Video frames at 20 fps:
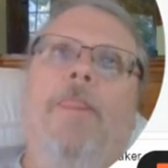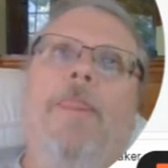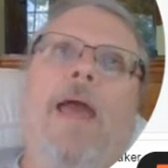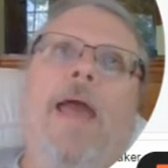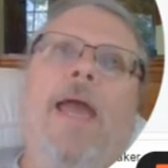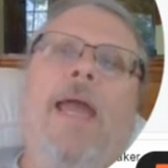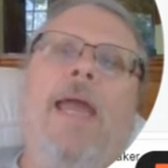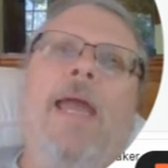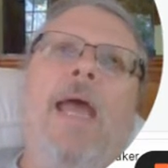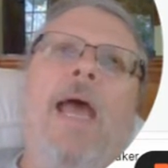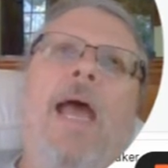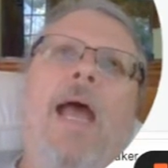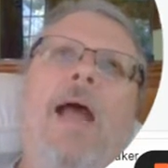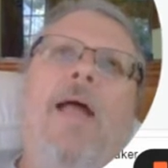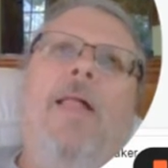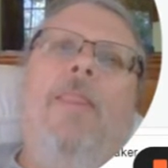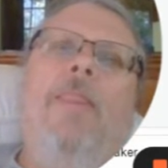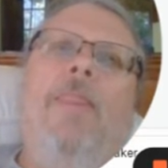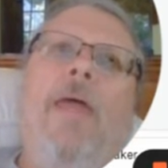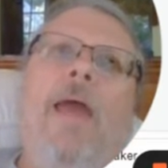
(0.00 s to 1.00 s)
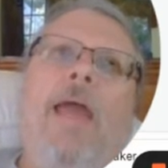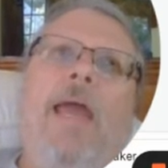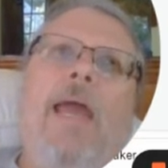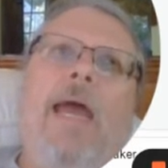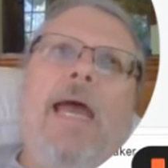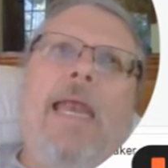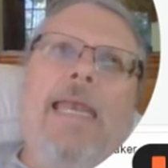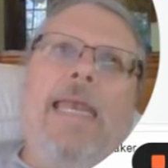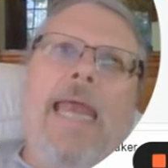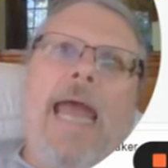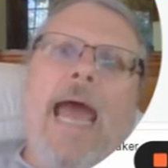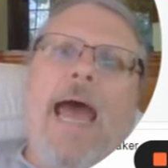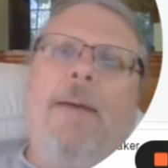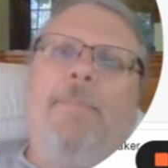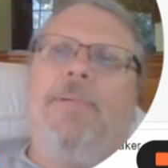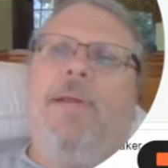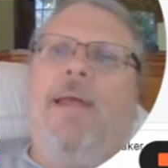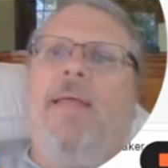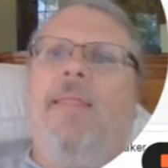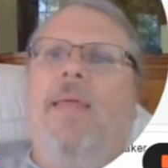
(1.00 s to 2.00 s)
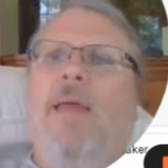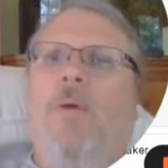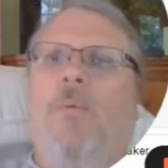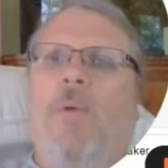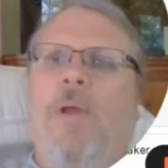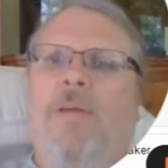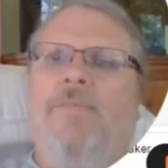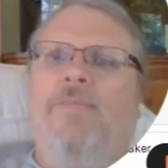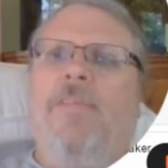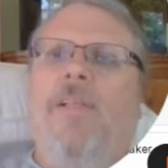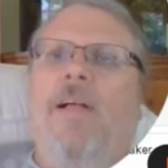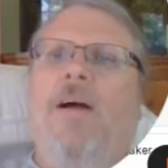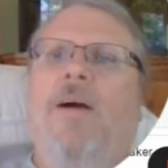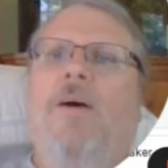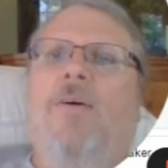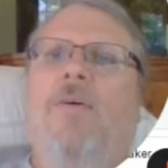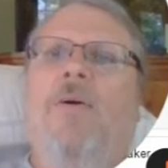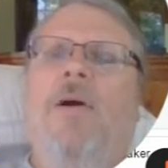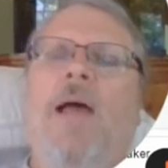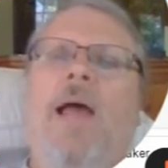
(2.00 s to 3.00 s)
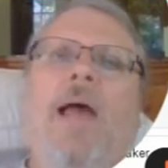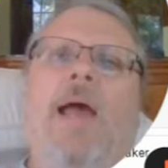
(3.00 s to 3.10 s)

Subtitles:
They adapt and they reflow.